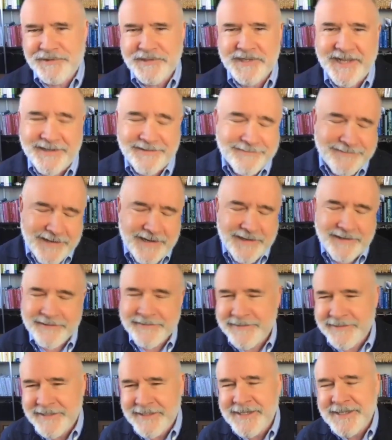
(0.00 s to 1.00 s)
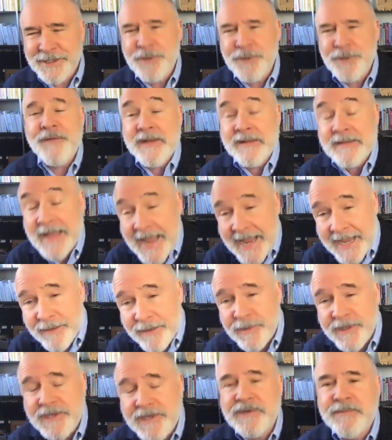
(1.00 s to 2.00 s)
Again, kind of goofy
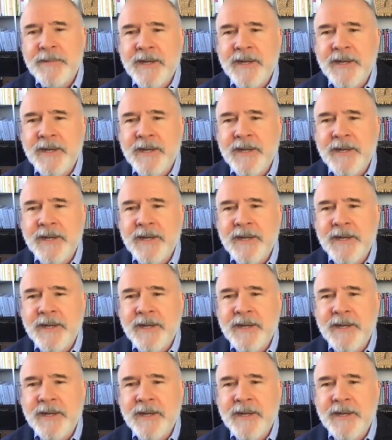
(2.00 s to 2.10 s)
language, mm.